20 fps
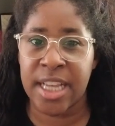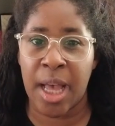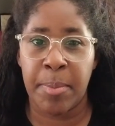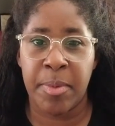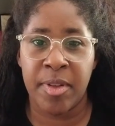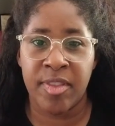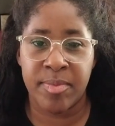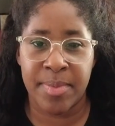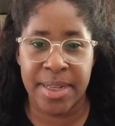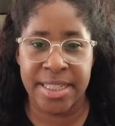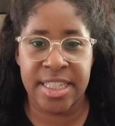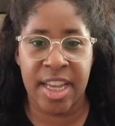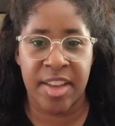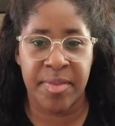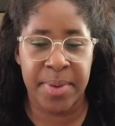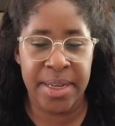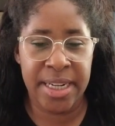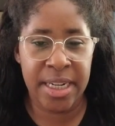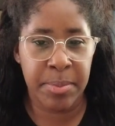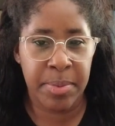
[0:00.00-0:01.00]
couple of months, I've
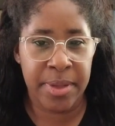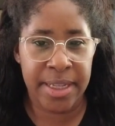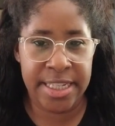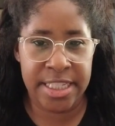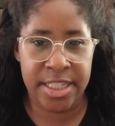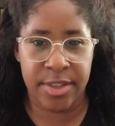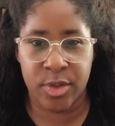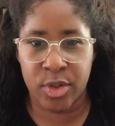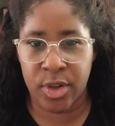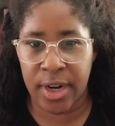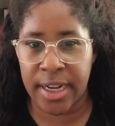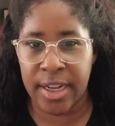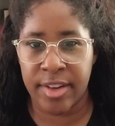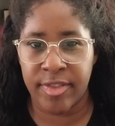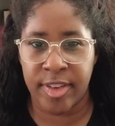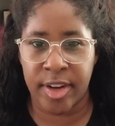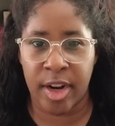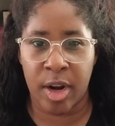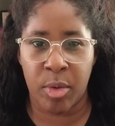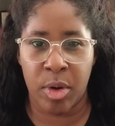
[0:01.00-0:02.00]
been in a place of trying to
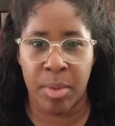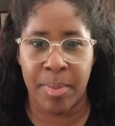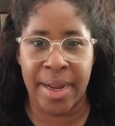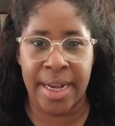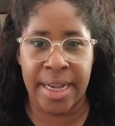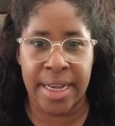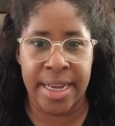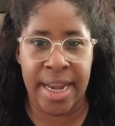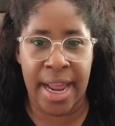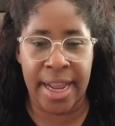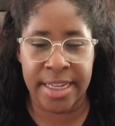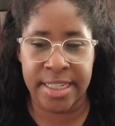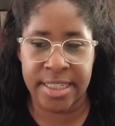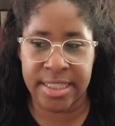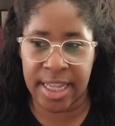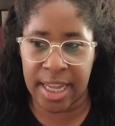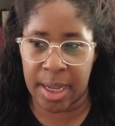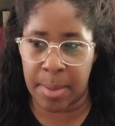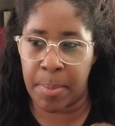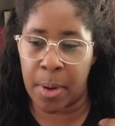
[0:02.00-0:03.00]
figure out what my next
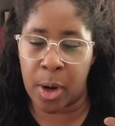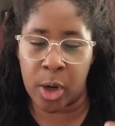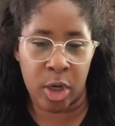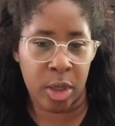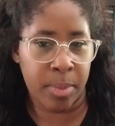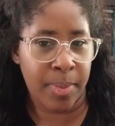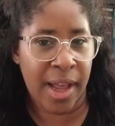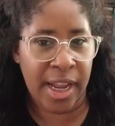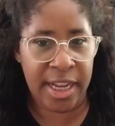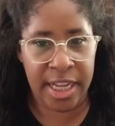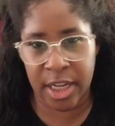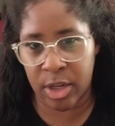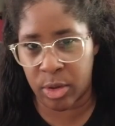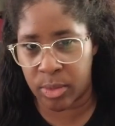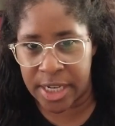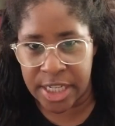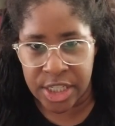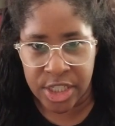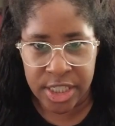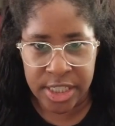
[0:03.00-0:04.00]
park bag
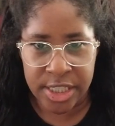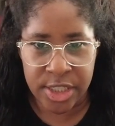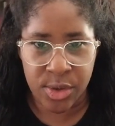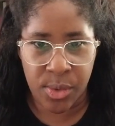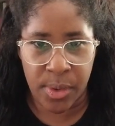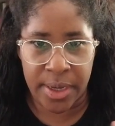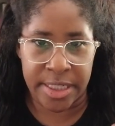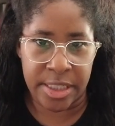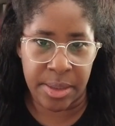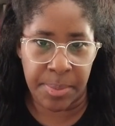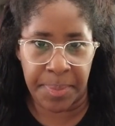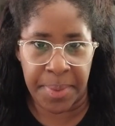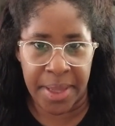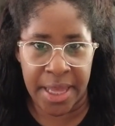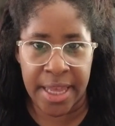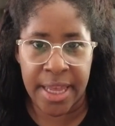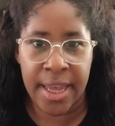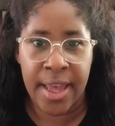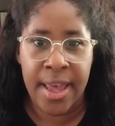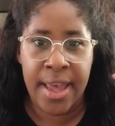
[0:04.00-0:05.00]
iteration is going to
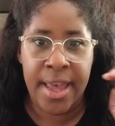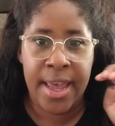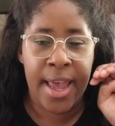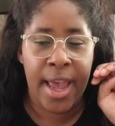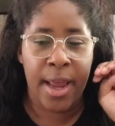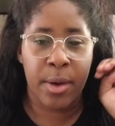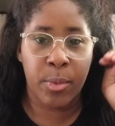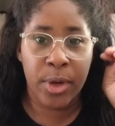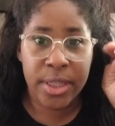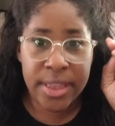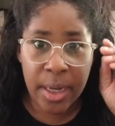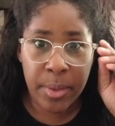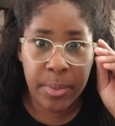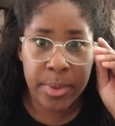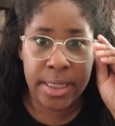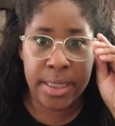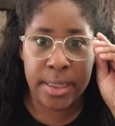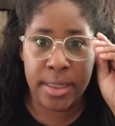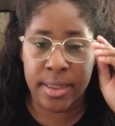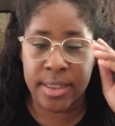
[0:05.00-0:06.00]
be and what that
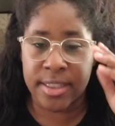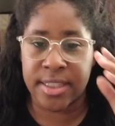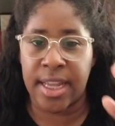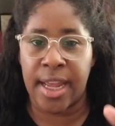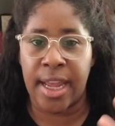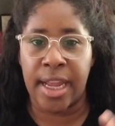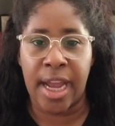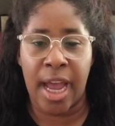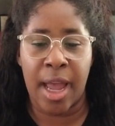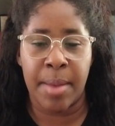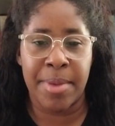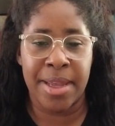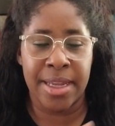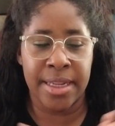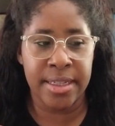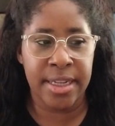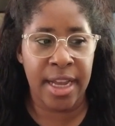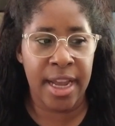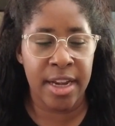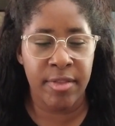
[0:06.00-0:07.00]
really looks like. I'm
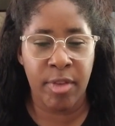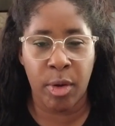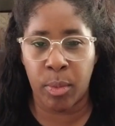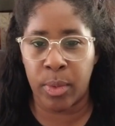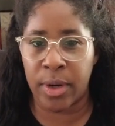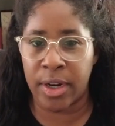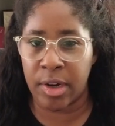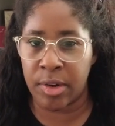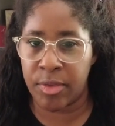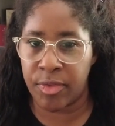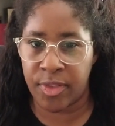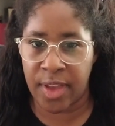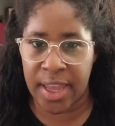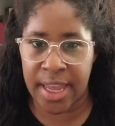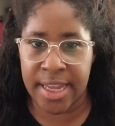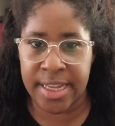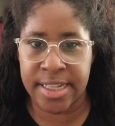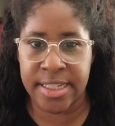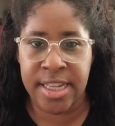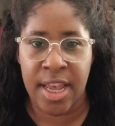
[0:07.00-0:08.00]
in kind of a weird
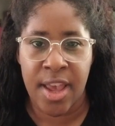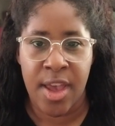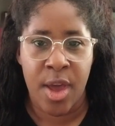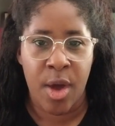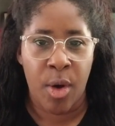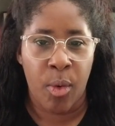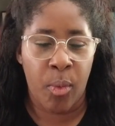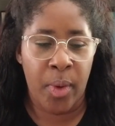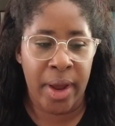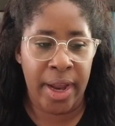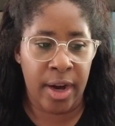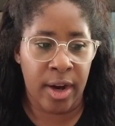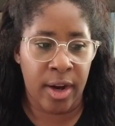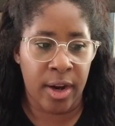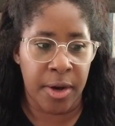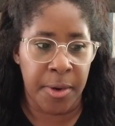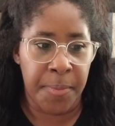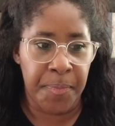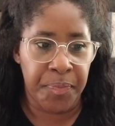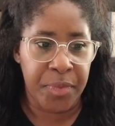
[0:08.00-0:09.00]
phase
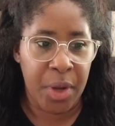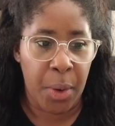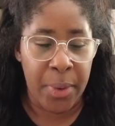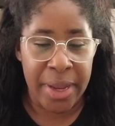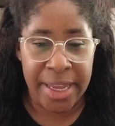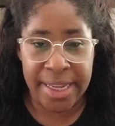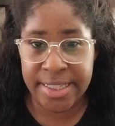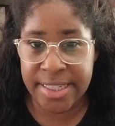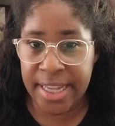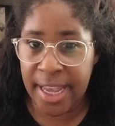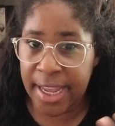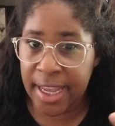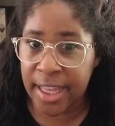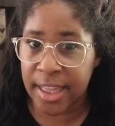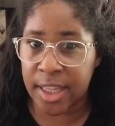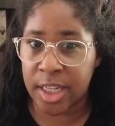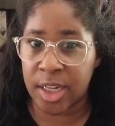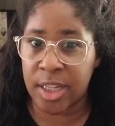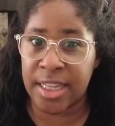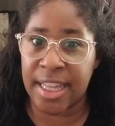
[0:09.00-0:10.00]
where we can take a
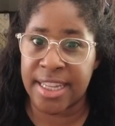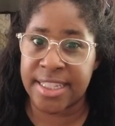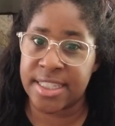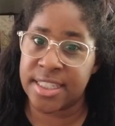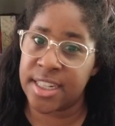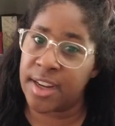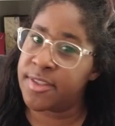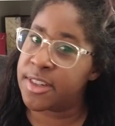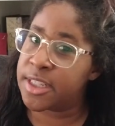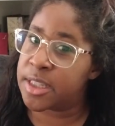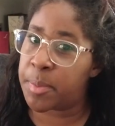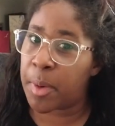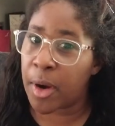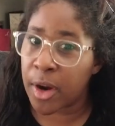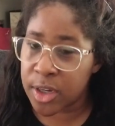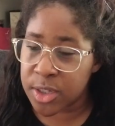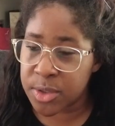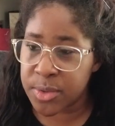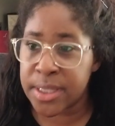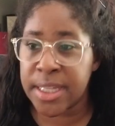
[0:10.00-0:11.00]
little less stuff to the
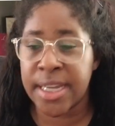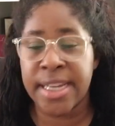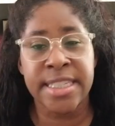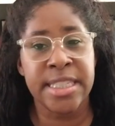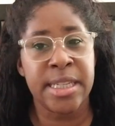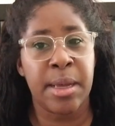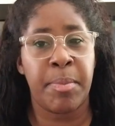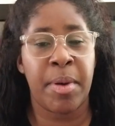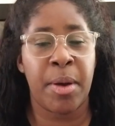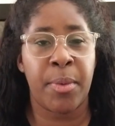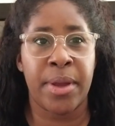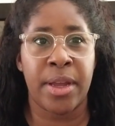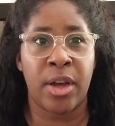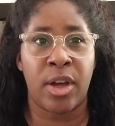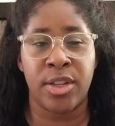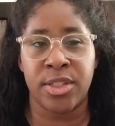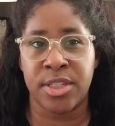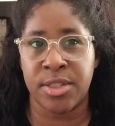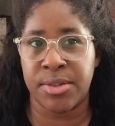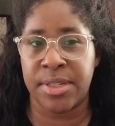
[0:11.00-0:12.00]
parks with us, but we
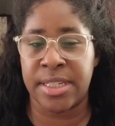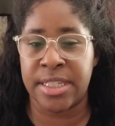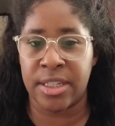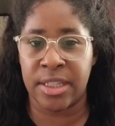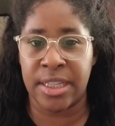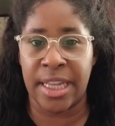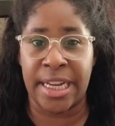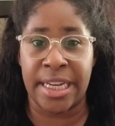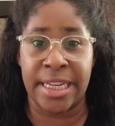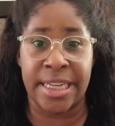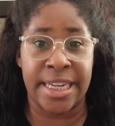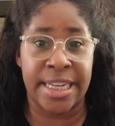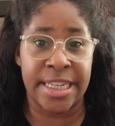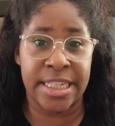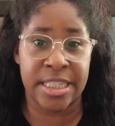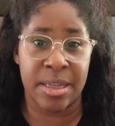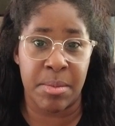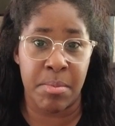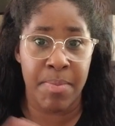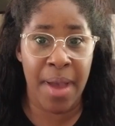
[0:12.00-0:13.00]
also still need
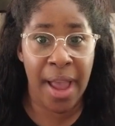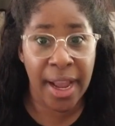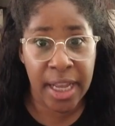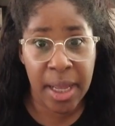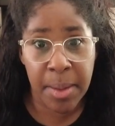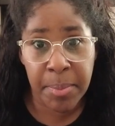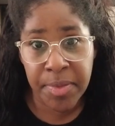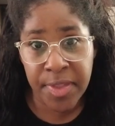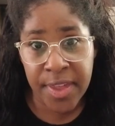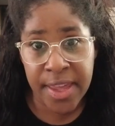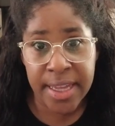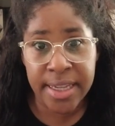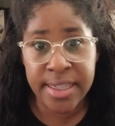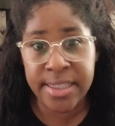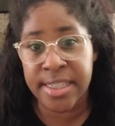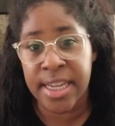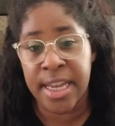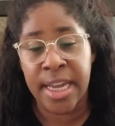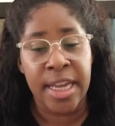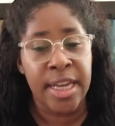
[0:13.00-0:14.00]
some backup
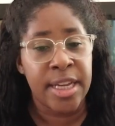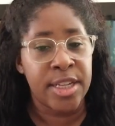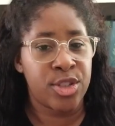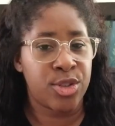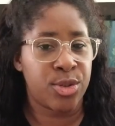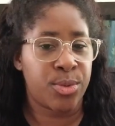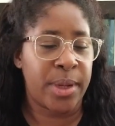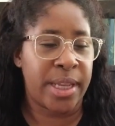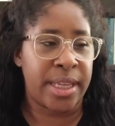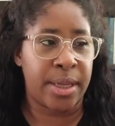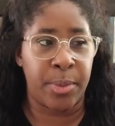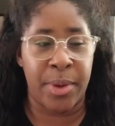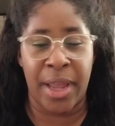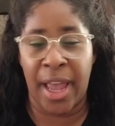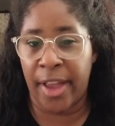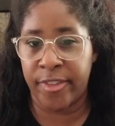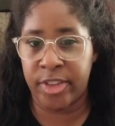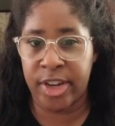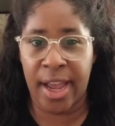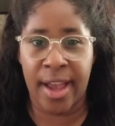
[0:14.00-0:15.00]
things. So we
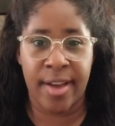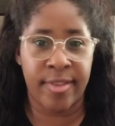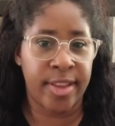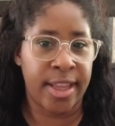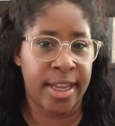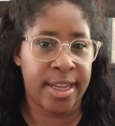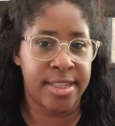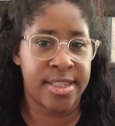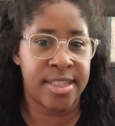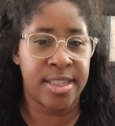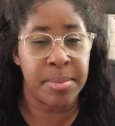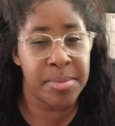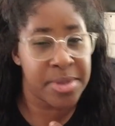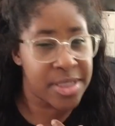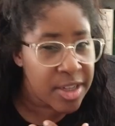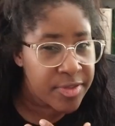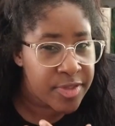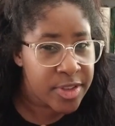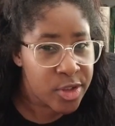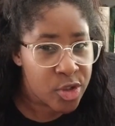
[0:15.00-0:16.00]
have to have some
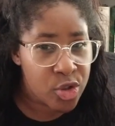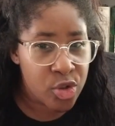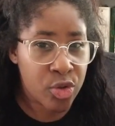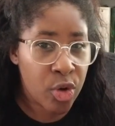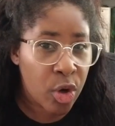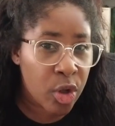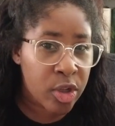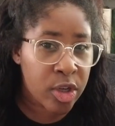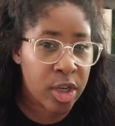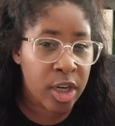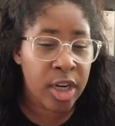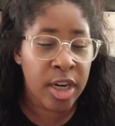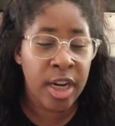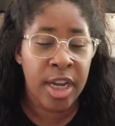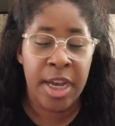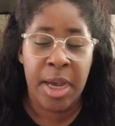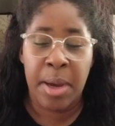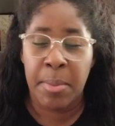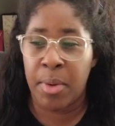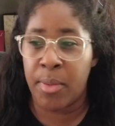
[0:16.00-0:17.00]
stuff in the stroller,
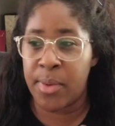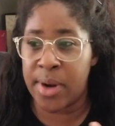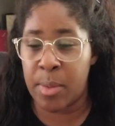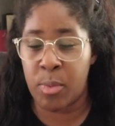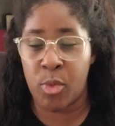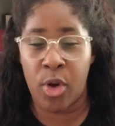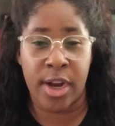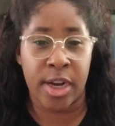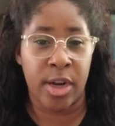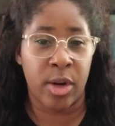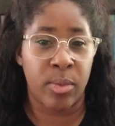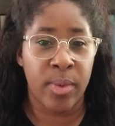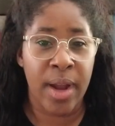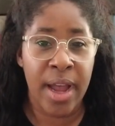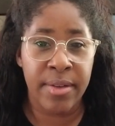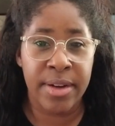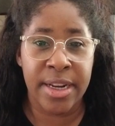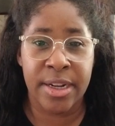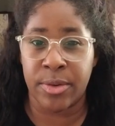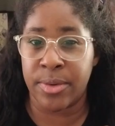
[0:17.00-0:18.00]
but when I'm walking
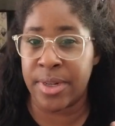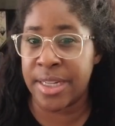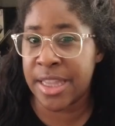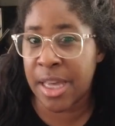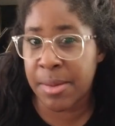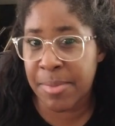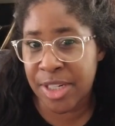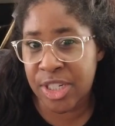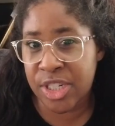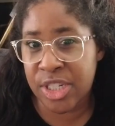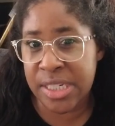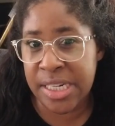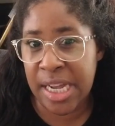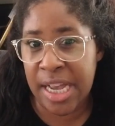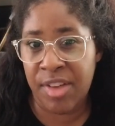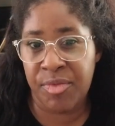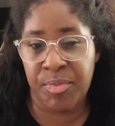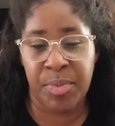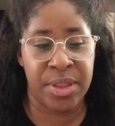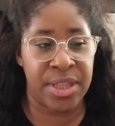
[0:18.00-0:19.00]
around, I don't need that much
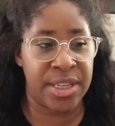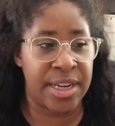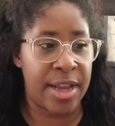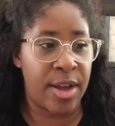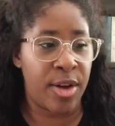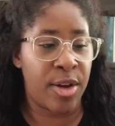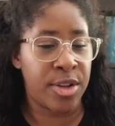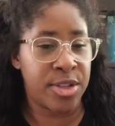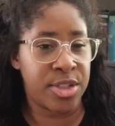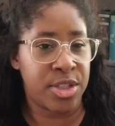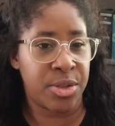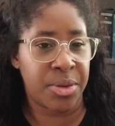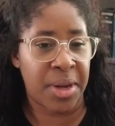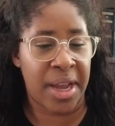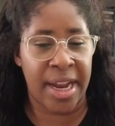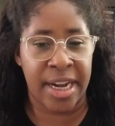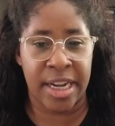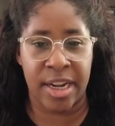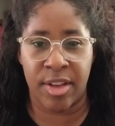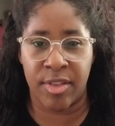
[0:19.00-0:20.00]
stuff. But then I also
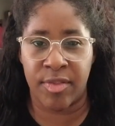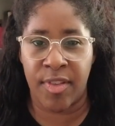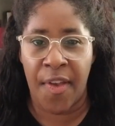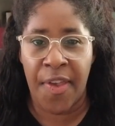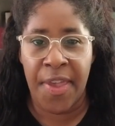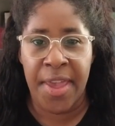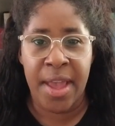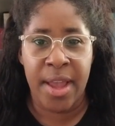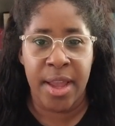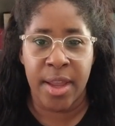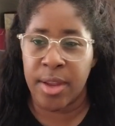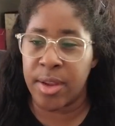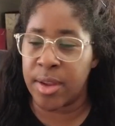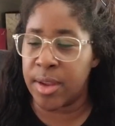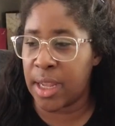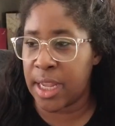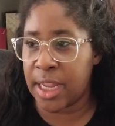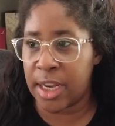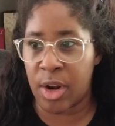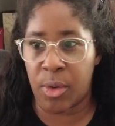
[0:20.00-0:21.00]
kind of
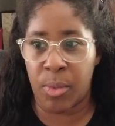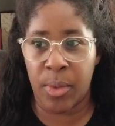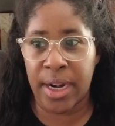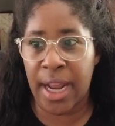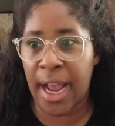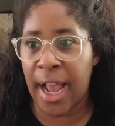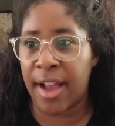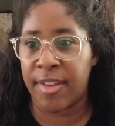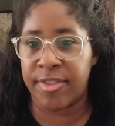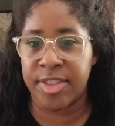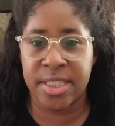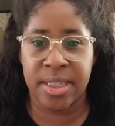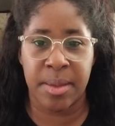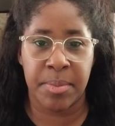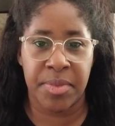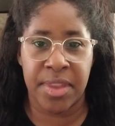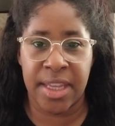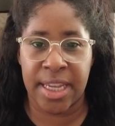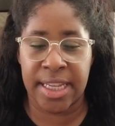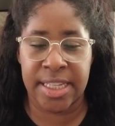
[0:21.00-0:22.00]
want to have
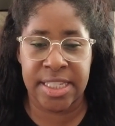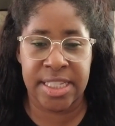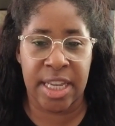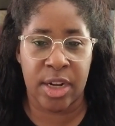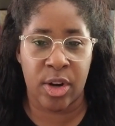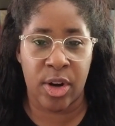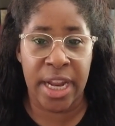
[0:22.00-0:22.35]
some things that are